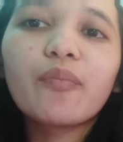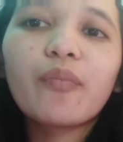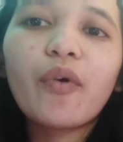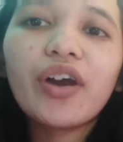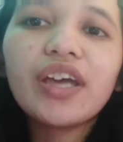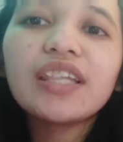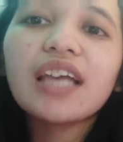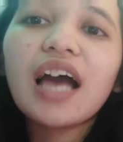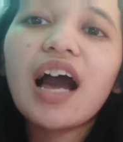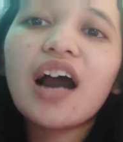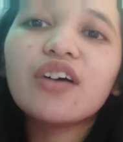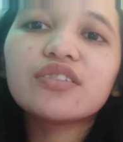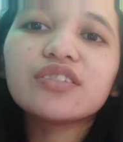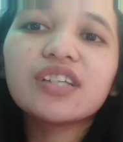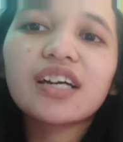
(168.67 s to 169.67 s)
Point
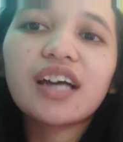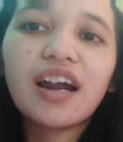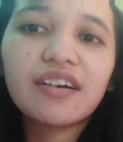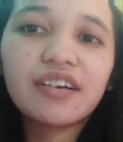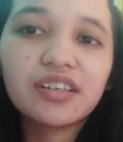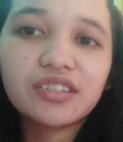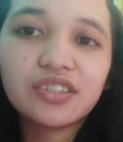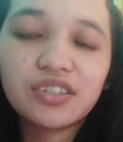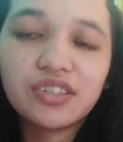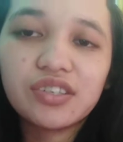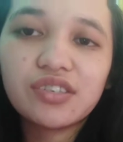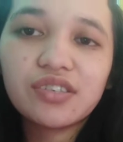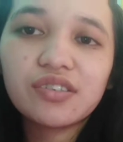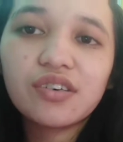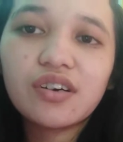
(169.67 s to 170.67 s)
out the
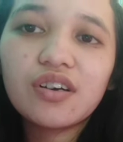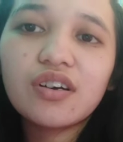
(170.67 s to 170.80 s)
characters.